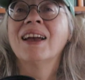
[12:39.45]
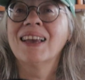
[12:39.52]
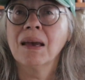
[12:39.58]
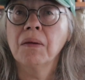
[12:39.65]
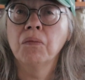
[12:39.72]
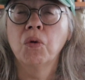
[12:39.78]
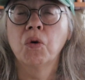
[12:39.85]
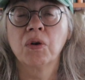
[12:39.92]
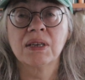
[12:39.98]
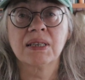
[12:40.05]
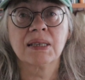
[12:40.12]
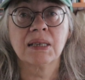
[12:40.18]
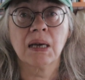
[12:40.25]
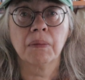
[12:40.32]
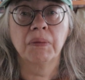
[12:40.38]
get more
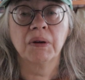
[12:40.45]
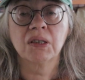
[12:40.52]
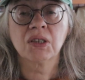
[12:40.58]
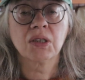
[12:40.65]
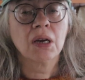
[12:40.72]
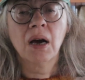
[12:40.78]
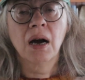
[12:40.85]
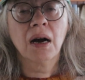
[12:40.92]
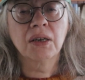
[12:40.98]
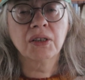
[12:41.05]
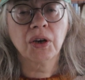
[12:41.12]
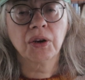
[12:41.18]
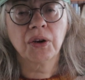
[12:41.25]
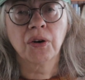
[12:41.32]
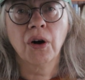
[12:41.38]
established. I
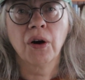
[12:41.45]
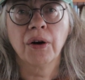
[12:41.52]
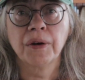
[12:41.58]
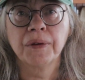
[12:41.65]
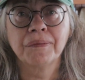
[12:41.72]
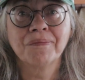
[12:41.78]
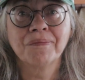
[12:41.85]
don't know.